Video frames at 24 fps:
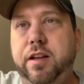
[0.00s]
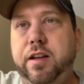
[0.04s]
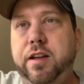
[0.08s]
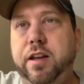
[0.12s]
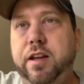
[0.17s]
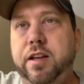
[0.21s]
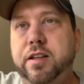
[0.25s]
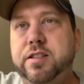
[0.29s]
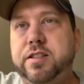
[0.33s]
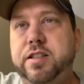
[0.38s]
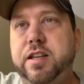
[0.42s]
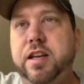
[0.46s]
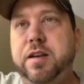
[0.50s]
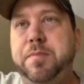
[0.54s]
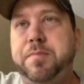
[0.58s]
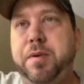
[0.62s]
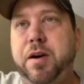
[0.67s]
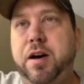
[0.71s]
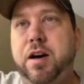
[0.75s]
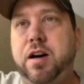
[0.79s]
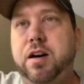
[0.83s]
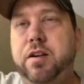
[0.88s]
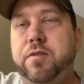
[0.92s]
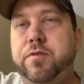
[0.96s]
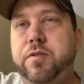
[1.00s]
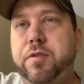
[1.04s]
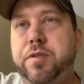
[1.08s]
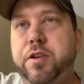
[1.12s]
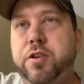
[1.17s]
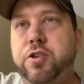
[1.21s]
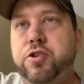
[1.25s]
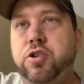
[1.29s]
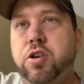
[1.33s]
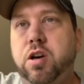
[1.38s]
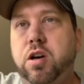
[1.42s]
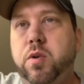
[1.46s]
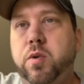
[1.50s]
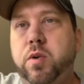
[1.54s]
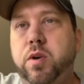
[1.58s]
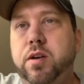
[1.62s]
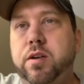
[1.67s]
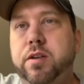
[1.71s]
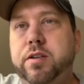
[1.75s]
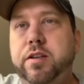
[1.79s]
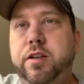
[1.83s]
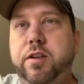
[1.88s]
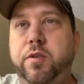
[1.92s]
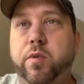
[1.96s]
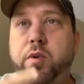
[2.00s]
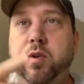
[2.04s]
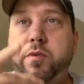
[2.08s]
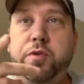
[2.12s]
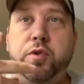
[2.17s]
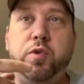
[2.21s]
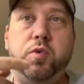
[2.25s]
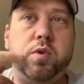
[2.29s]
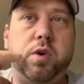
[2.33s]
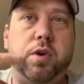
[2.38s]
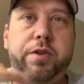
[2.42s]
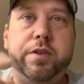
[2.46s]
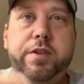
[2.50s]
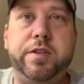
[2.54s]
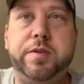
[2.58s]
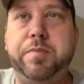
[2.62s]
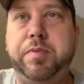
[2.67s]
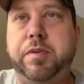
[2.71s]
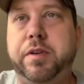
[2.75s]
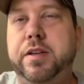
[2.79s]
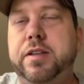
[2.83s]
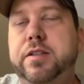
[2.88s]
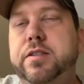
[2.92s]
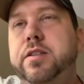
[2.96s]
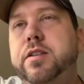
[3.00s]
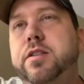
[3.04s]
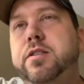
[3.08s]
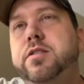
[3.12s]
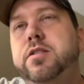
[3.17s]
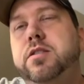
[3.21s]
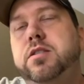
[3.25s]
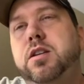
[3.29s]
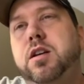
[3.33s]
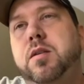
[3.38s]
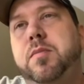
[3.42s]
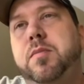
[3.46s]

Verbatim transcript: the escape pod from the Jawa. I did a review on this playset just a